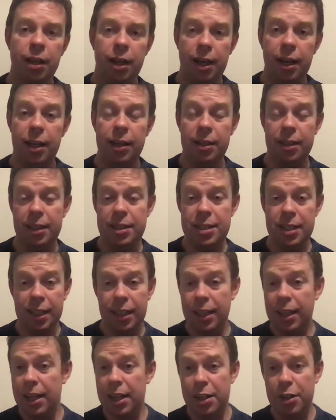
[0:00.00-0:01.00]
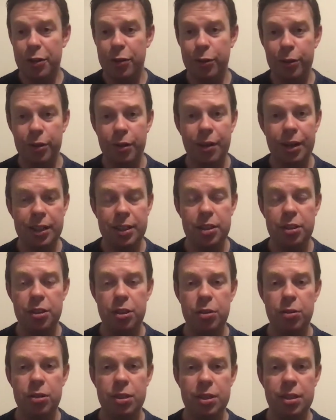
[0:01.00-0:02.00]
and they declared it through their
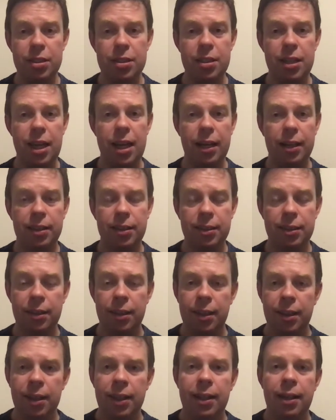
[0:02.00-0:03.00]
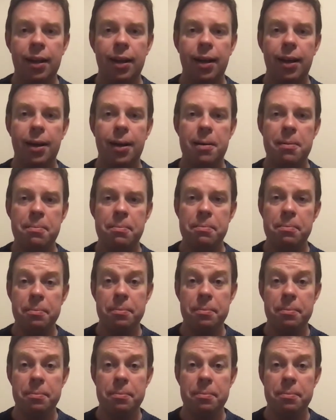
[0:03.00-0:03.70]
attitudes to sex. Um,